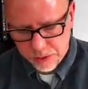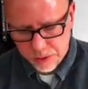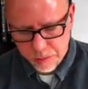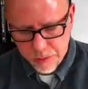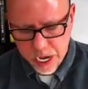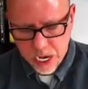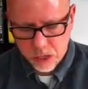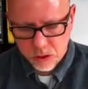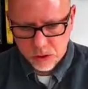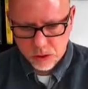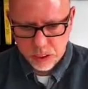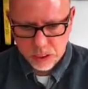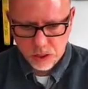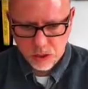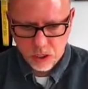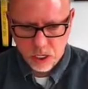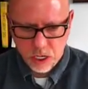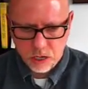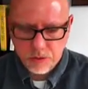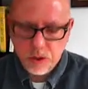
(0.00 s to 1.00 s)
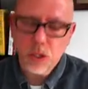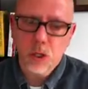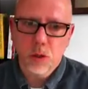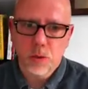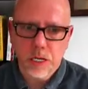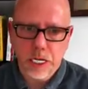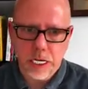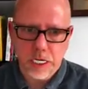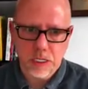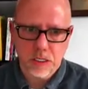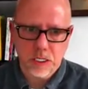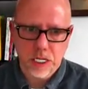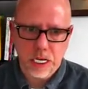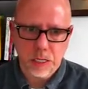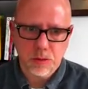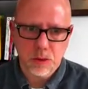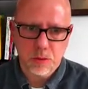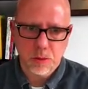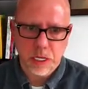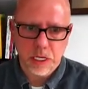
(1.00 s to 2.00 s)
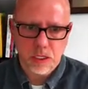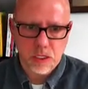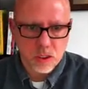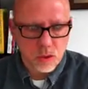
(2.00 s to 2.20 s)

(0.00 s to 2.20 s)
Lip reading: the boundaries of a Kubernetes namespace.